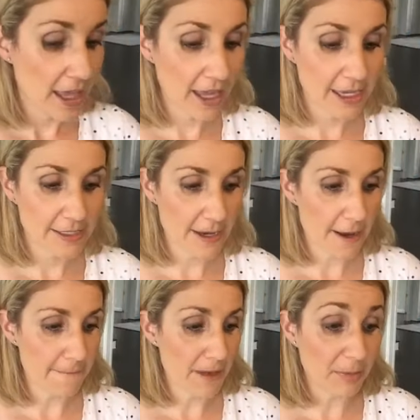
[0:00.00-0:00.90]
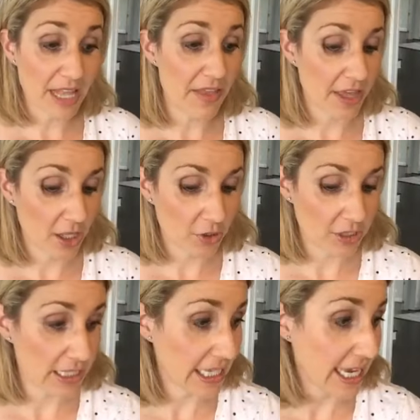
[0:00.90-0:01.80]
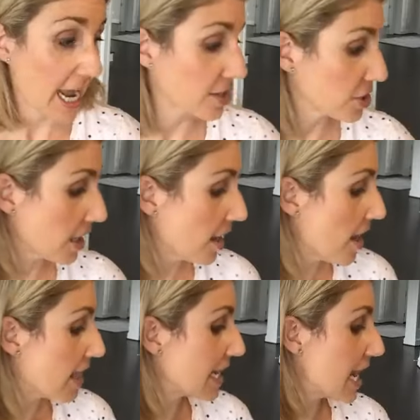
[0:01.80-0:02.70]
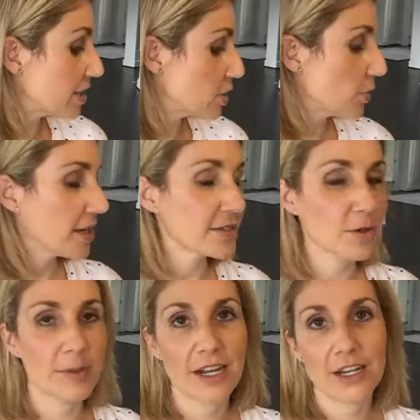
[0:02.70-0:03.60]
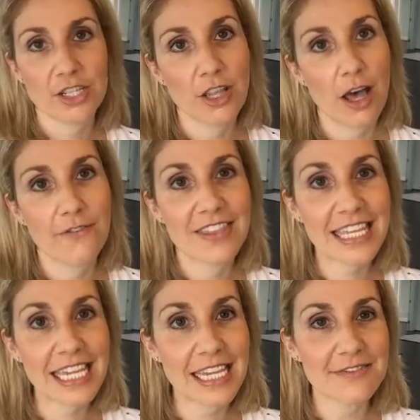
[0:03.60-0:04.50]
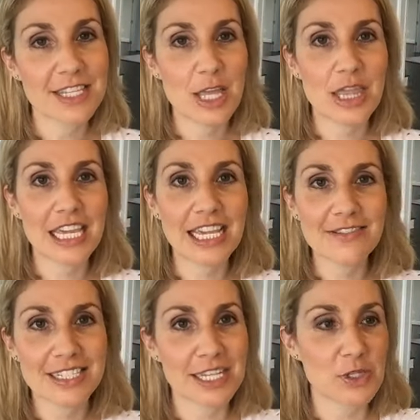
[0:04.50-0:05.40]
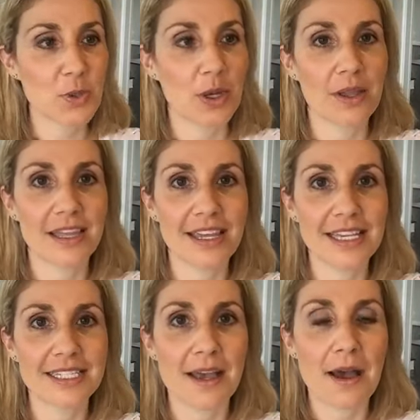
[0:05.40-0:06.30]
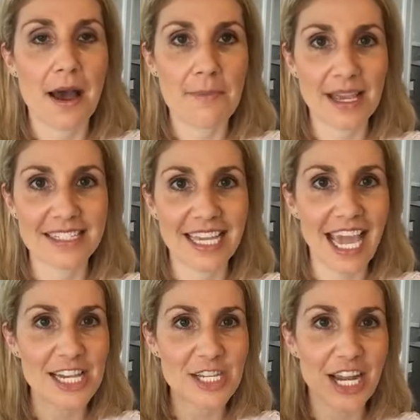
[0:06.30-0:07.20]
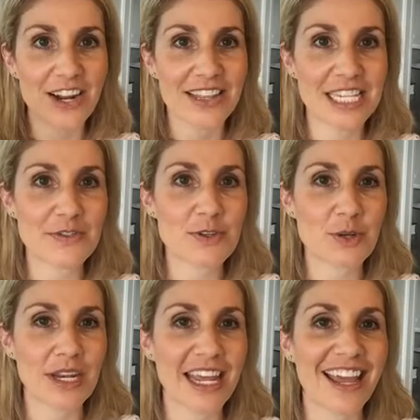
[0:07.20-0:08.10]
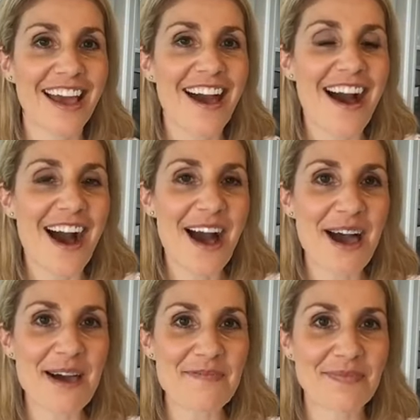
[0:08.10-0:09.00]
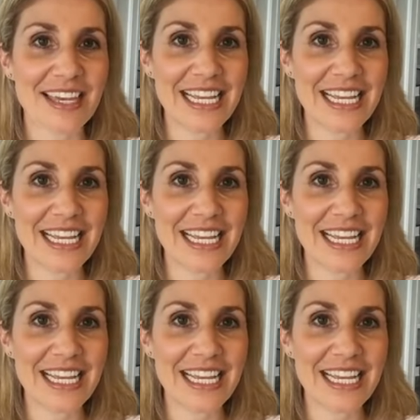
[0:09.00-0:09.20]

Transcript: And um, I'm glad they included in the kit actually. Next one is, oh my gosh, love, Thieves. Thieves essential oil is amazing. Hey Sharon, thanks for joining. Um,